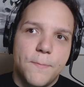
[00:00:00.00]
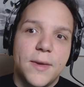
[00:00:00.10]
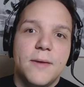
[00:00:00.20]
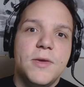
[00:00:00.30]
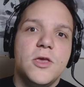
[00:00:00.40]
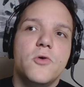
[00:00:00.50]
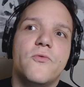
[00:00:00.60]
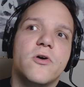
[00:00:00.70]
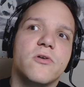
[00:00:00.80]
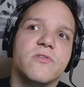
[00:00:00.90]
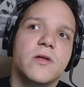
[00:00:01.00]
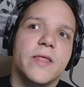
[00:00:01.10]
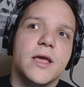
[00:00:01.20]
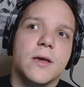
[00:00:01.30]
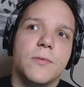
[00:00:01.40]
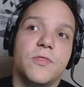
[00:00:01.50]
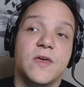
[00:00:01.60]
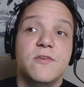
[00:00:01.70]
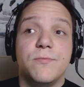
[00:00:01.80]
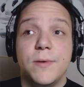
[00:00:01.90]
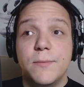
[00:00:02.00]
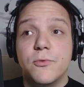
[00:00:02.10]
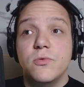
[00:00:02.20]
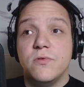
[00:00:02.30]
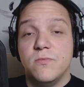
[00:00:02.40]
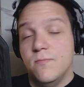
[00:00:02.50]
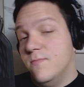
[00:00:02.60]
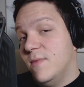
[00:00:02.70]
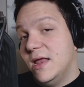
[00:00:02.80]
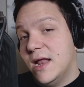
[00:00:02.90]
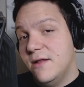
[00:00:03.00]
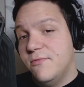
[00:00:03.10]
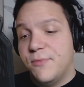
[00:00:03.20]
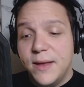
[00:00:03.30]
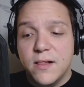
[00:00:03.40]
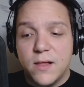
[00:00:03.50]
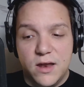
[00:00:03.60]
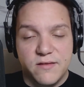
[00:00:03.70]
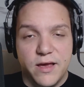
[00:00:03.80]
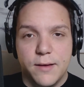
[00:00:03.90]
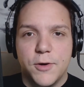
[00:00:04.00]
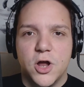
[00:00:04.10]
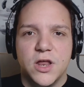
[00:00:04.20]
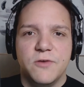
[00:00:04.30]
Maybe you focus on like things people may not have spent a lot of time on,